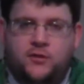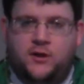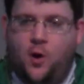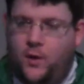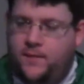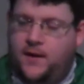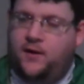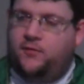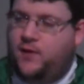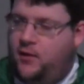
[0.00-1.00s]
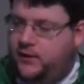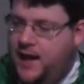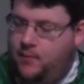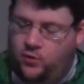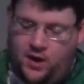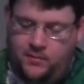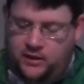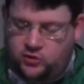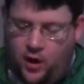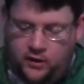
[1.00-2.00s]
So you go in there, and the Father Campbell will come
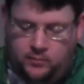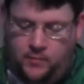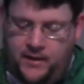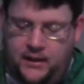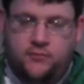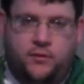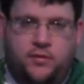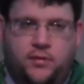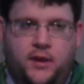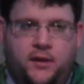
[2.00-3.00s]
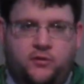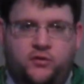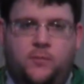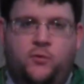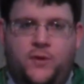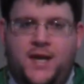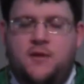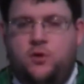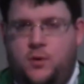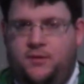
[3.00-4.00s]
and he talked about many different things. I was able to
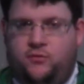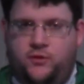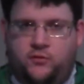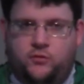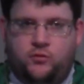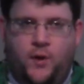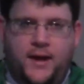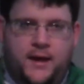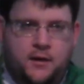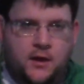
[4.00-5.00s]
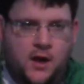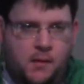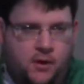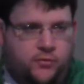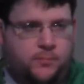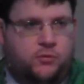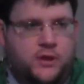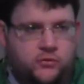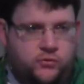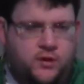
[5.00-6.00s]
interview him in sixth grade about the
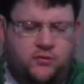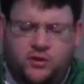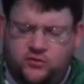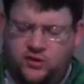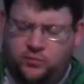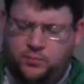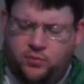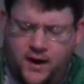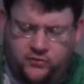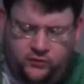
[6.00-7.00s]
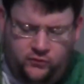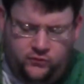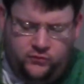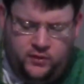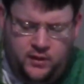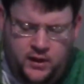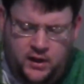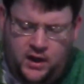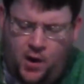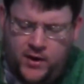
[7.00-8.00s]
priesthood and just his presence
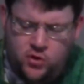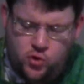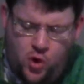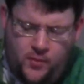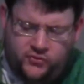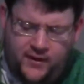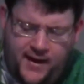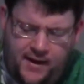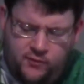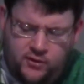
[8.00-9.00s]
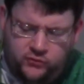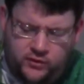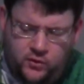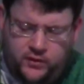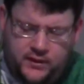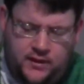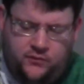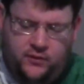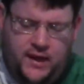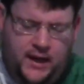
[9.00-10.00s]
and how he knew almost every single
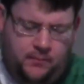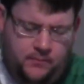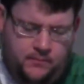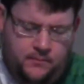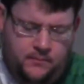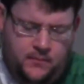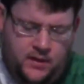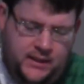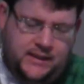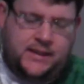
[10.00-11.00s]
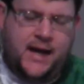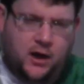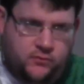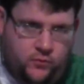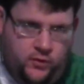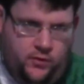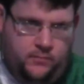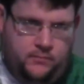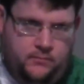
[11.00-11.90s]
kid's name, and he cared for them